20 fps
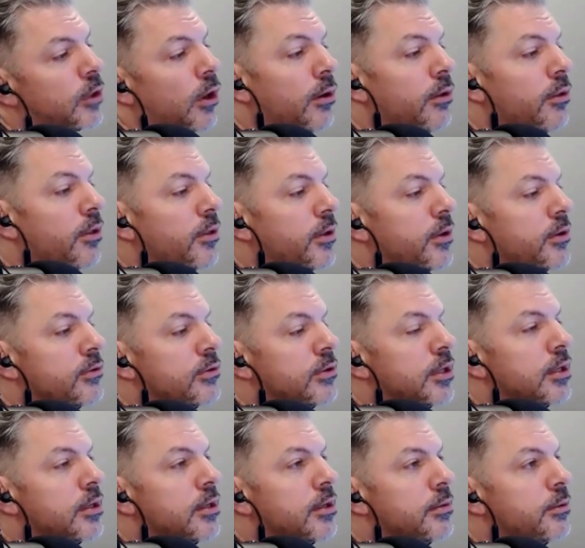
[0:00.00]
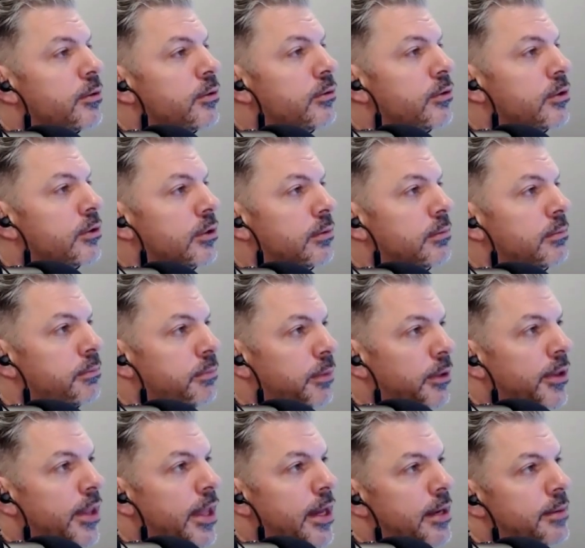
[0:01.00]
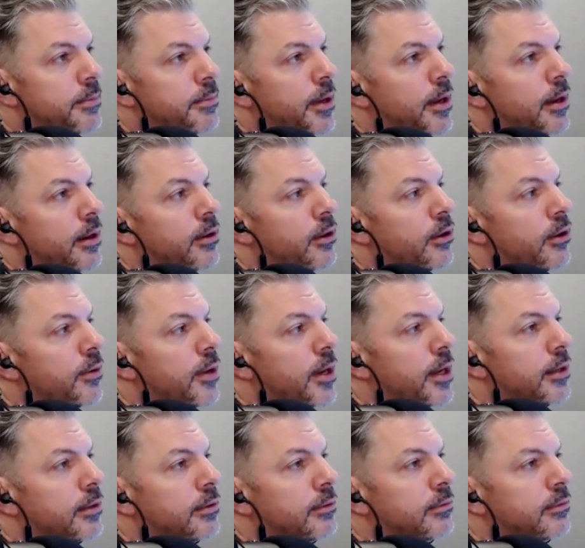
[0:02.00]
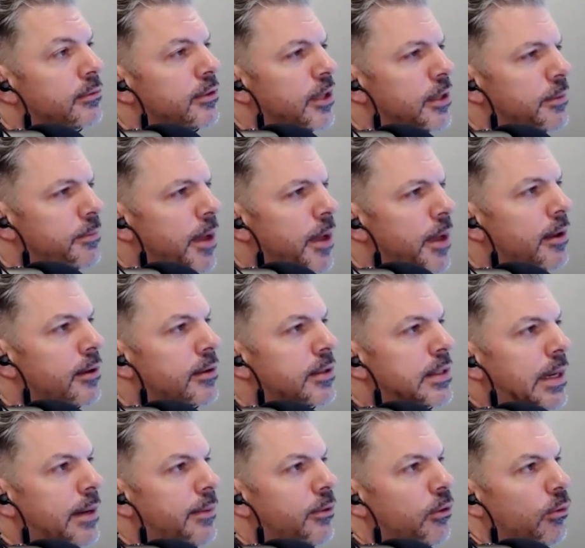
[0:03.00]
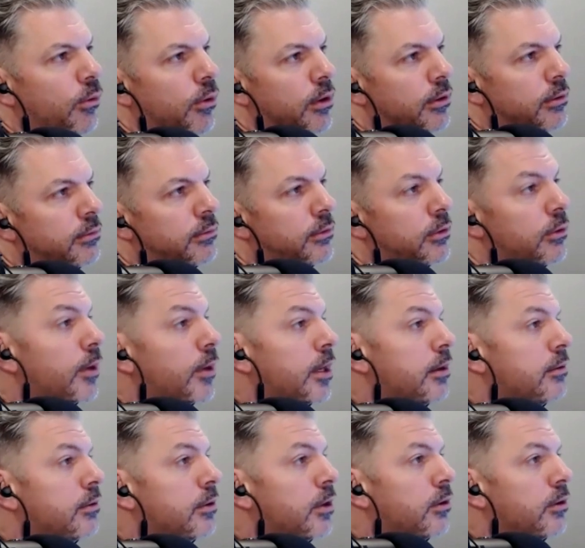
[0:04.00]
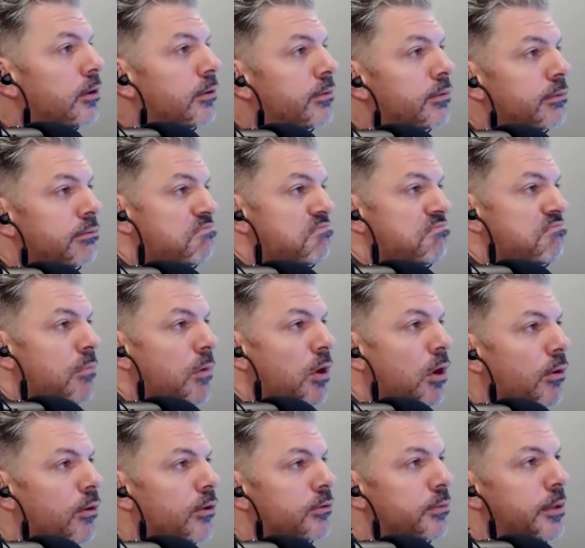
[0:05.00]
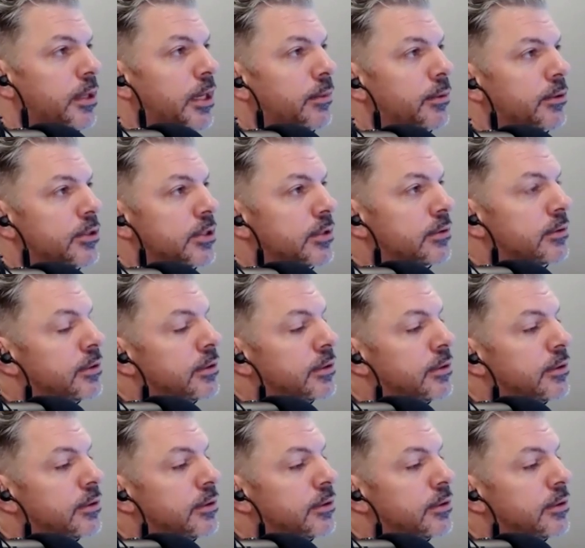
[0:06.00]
all the things you need to do to build that empire you're creating, to get back on top of the world the way you know you've always been able to.